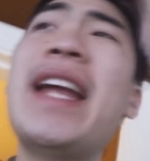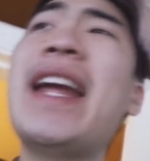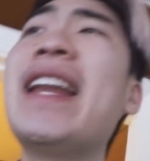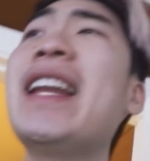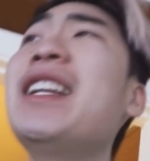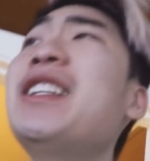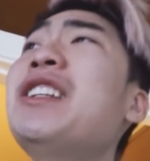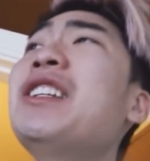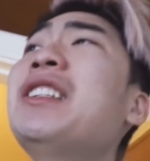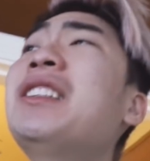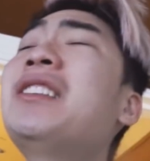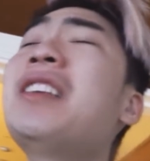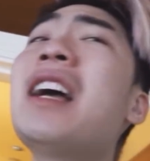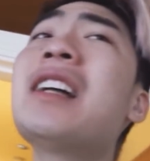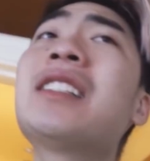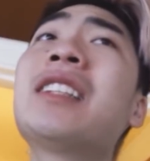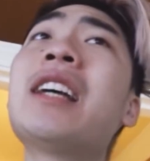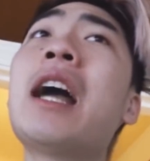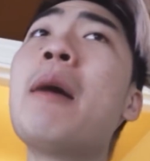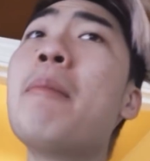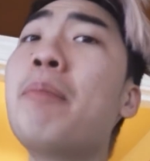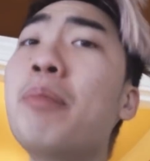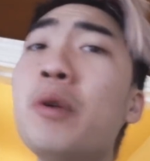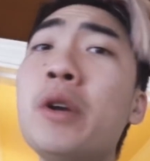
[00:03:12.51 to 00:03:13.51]
And it just sucks.
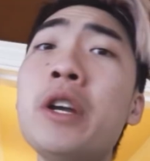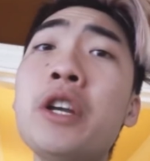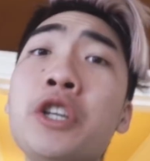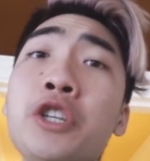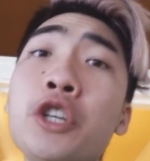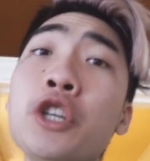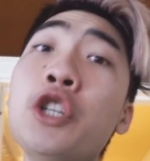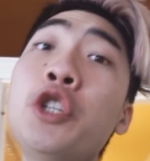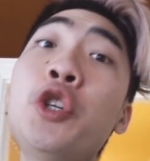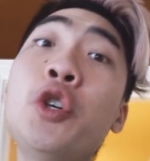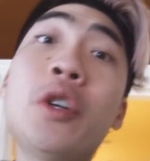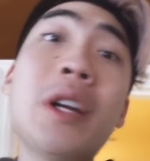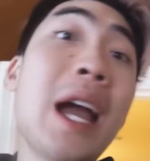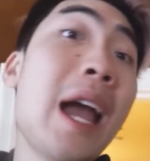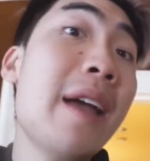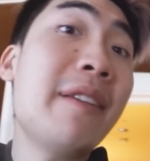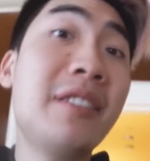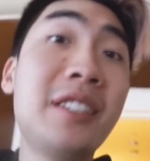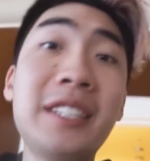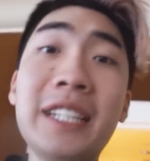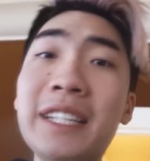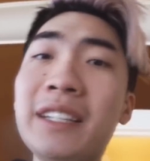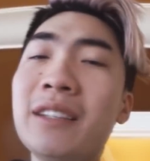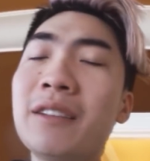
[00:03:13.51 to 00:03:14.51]
I'm pretty sure you
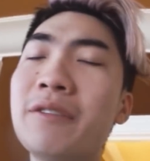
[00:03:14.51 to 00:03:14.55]
guys seen